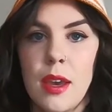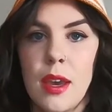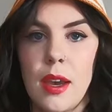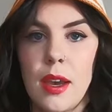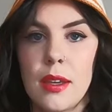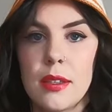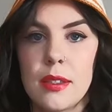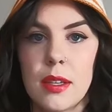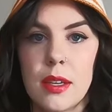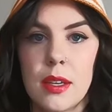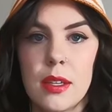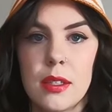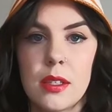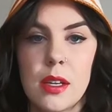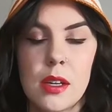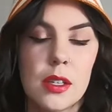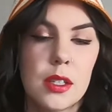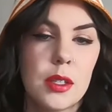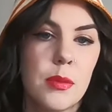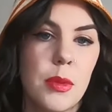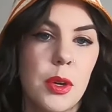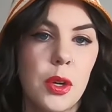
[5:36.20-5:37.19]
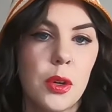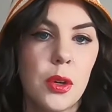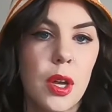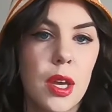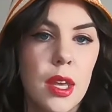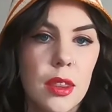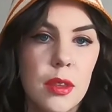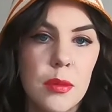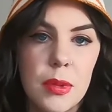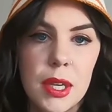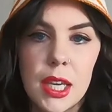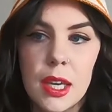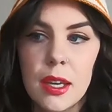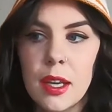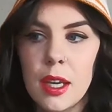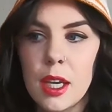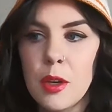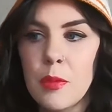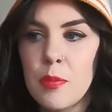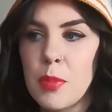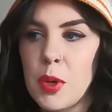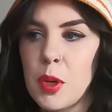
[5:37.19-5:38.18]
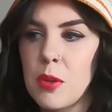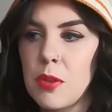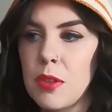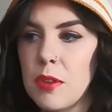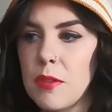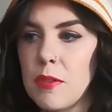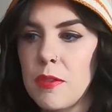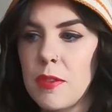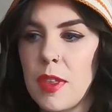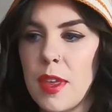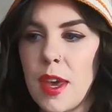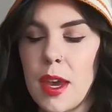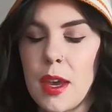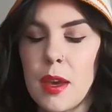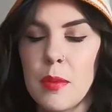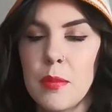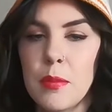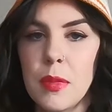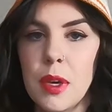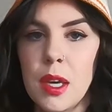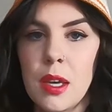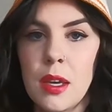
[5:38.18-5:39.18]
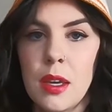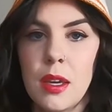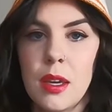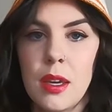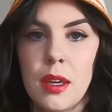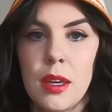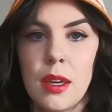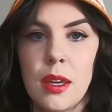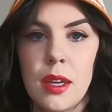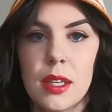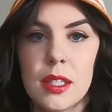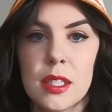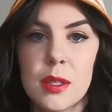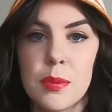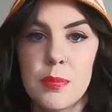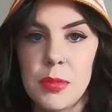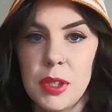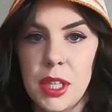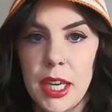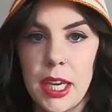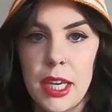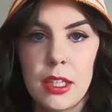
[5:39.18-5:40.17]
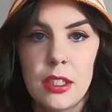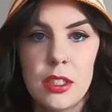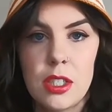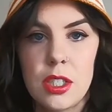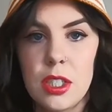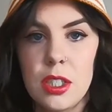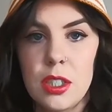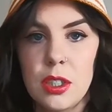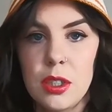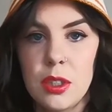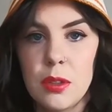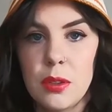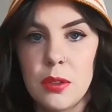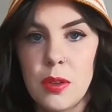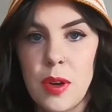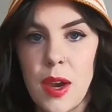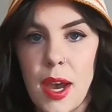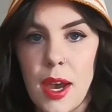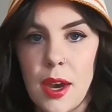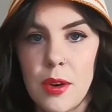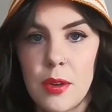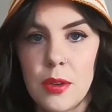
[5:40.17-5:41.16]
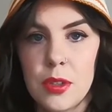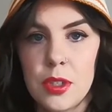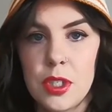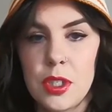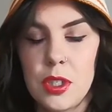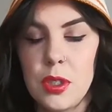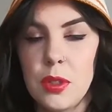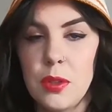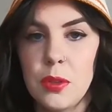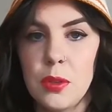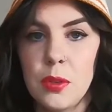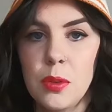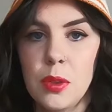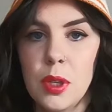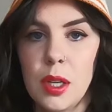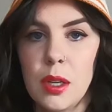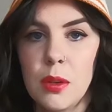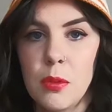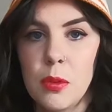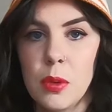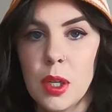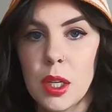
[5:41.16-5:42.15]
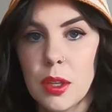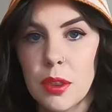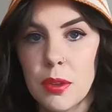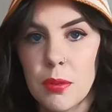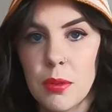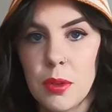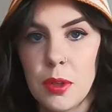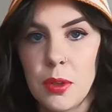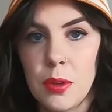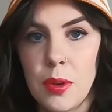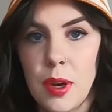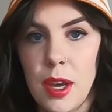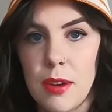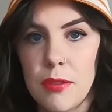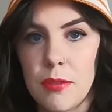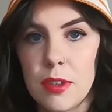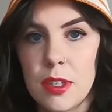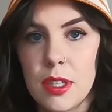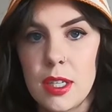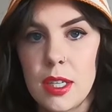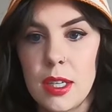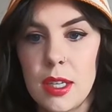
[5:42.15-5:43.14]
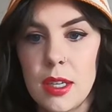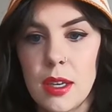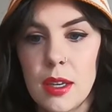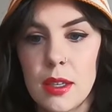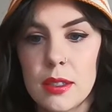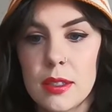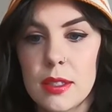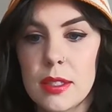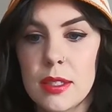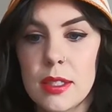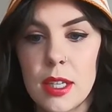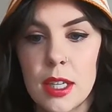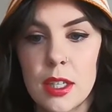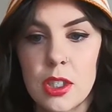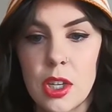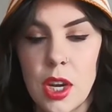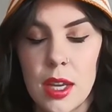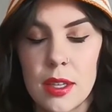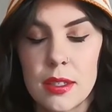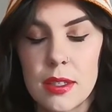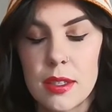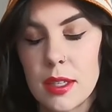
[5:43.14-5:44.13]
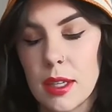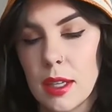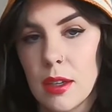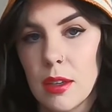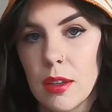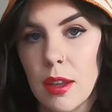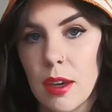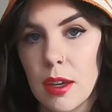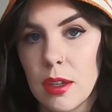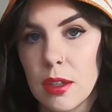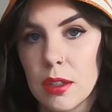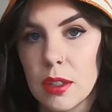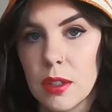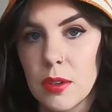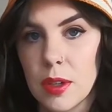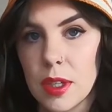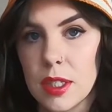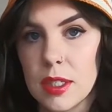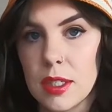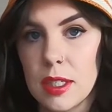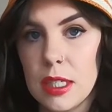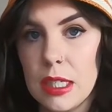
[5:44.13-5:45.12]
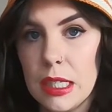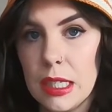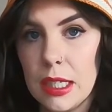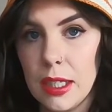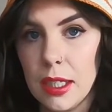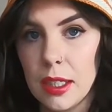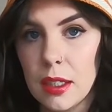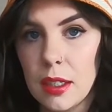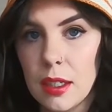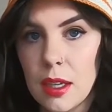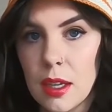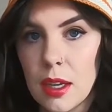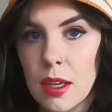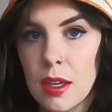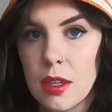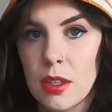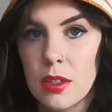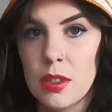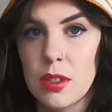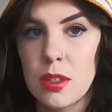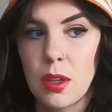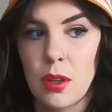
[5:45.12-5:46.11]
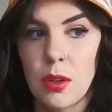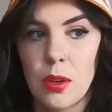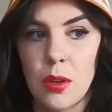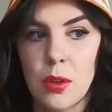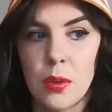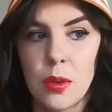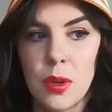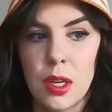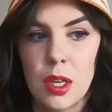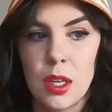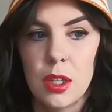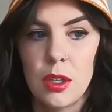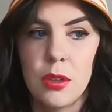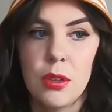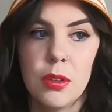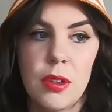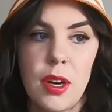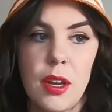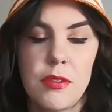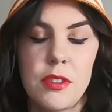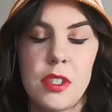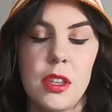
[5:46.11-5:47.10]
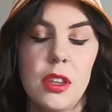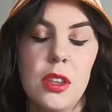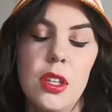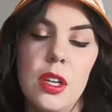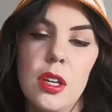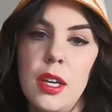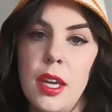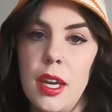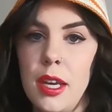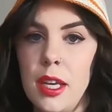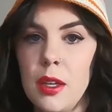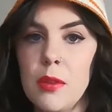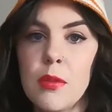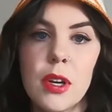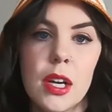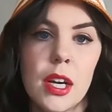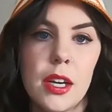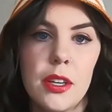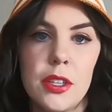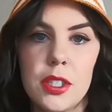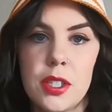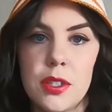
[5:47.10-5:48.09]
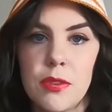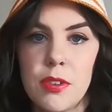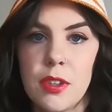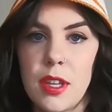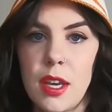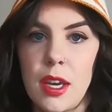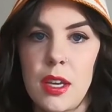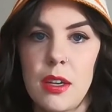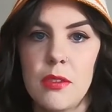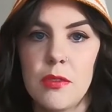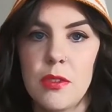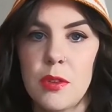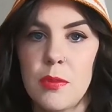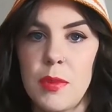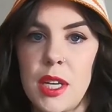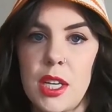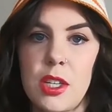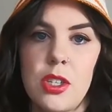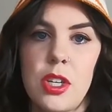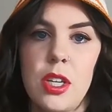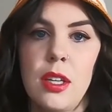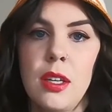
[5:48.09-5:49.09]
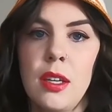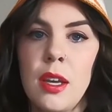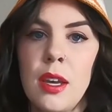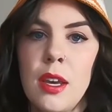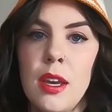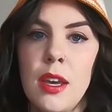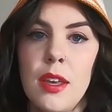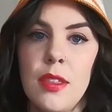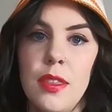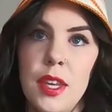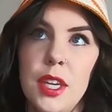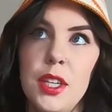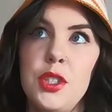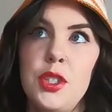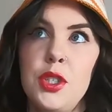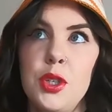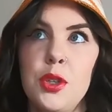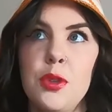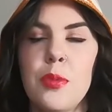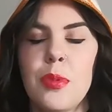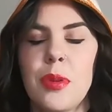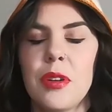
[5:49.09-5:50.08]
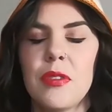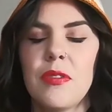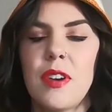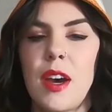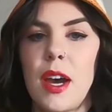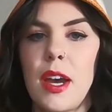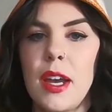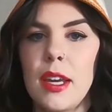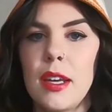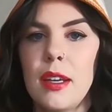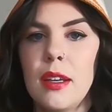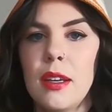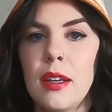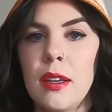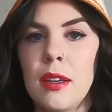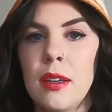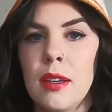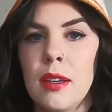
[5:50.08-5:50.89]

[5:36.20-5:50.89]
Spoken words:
As I talked about in the beginning, both of them explain to you how to work through every stitch and skill that you're going to need. So you don't have to look anywhere else for that information. They do provide